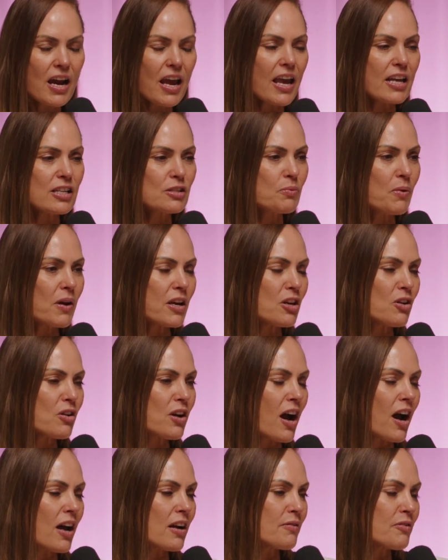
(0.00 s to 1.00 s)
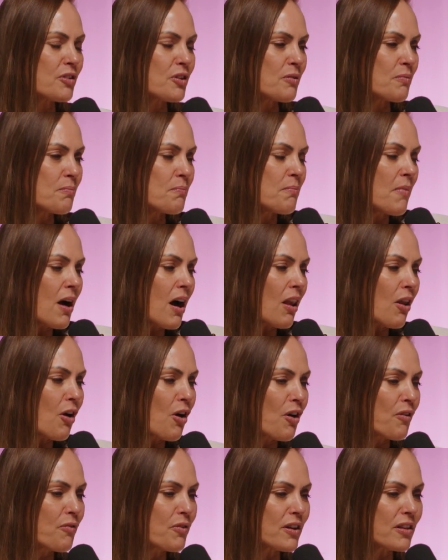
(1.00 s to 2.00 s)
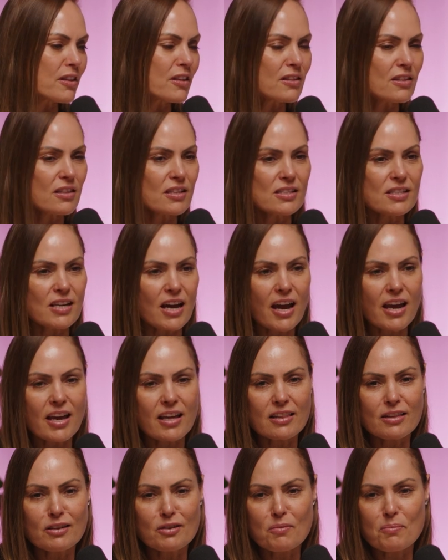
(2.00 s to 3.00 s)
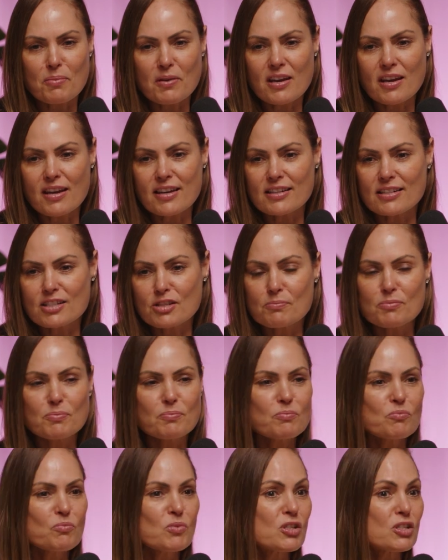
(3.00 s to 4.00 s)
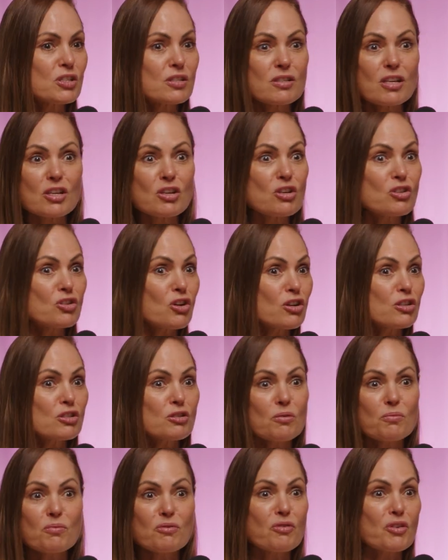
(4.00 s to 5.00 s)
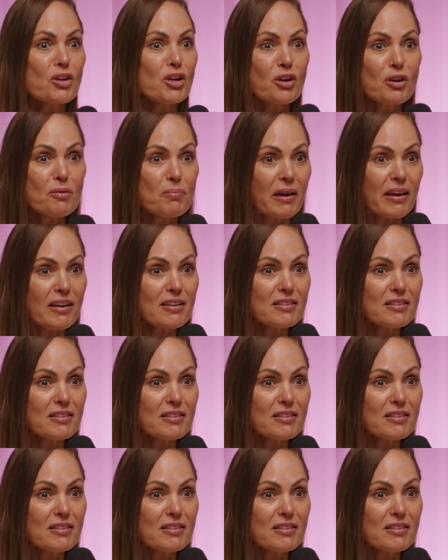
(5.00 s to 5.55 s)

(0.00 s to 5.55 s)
It's where you you mull over the day a little bit, which is then you don't do it before you go to bed.